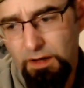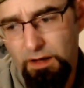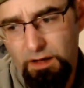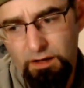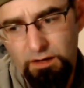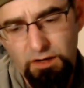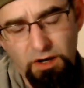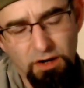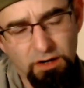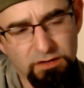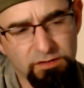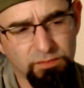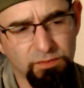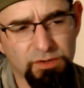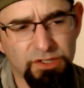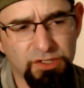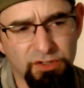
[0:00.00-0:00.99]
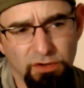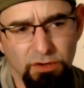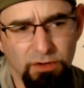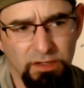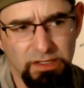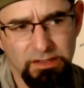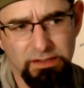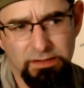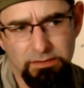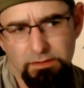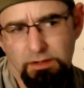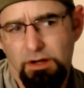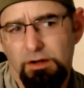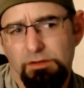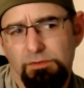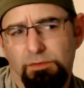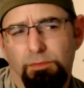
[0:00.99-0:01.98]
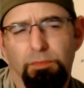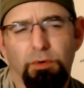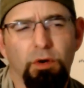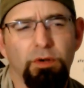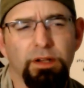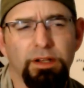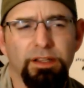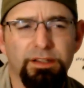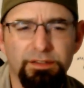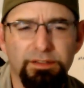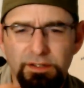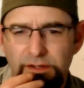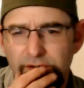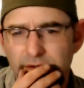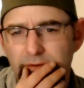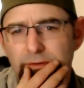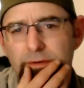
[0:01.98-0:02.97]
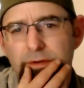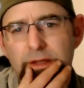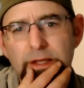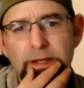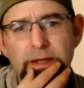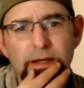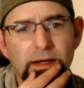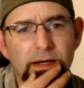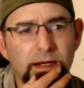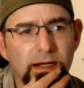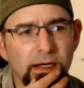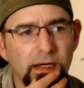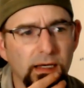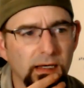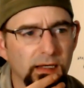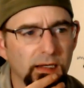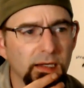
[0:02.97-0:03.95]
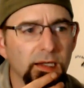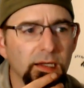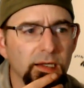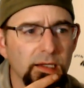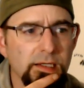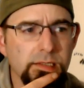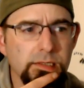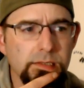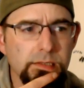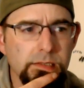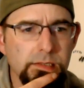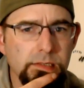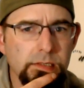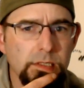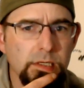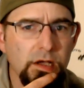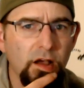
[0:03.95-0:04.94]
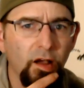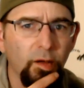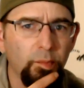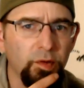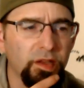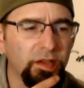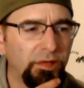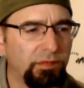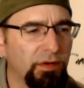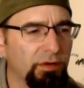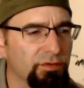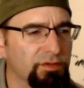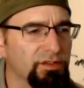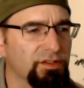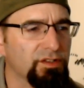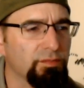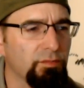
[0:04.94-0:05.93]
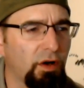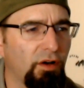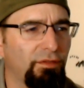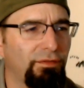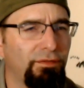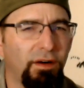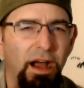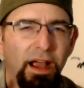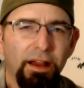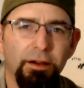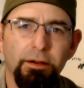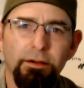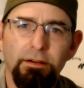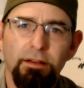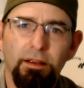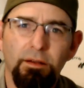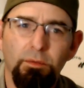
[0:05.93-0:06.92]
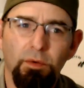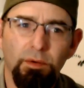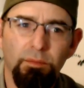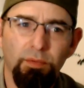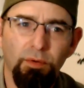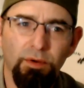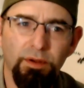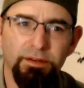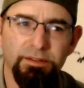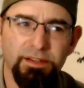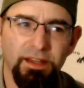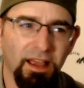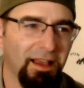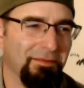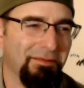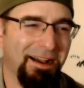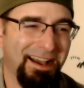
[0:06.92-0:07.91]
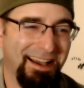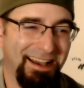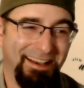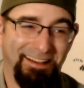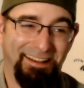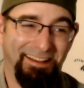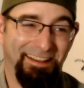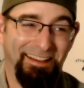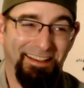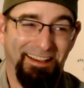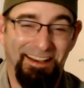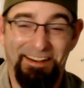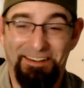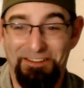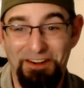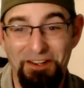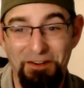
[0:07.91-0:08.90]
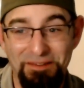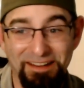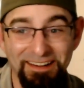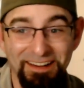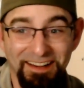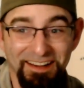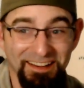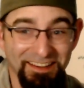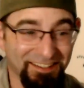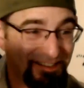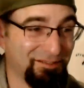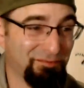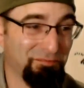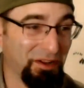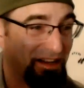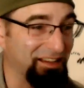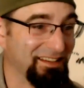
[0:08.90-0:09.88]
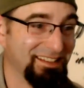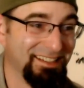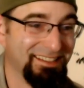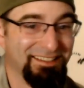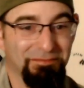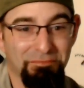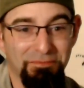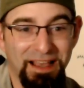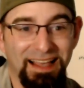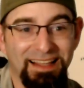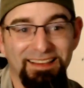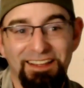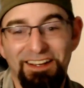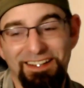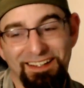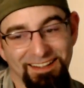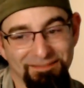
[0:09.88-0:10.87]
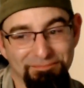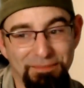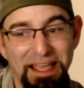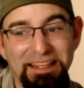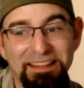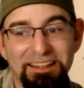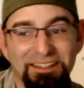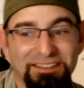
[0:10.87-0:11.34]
Cars were stolen. Cars were broken into. I believe there was a small fire at one point in time. I don't know, man. There's just been a list of bad luck. Bad luck